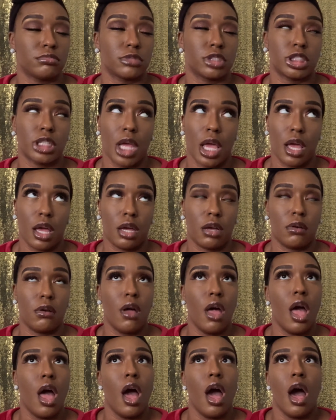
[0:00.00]
Child,
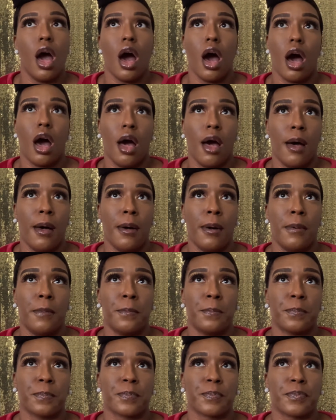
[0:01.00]
I
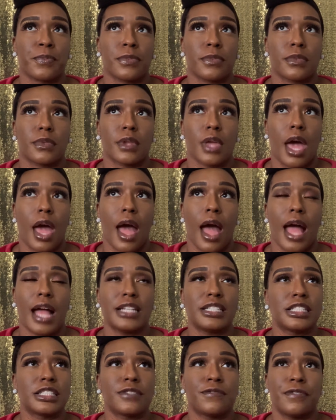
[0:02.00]

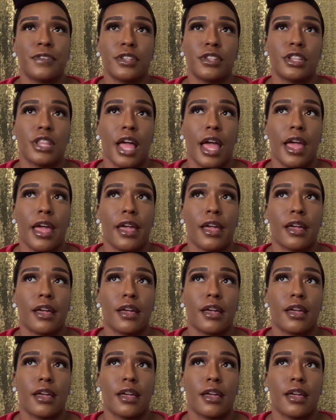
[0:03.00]
feel like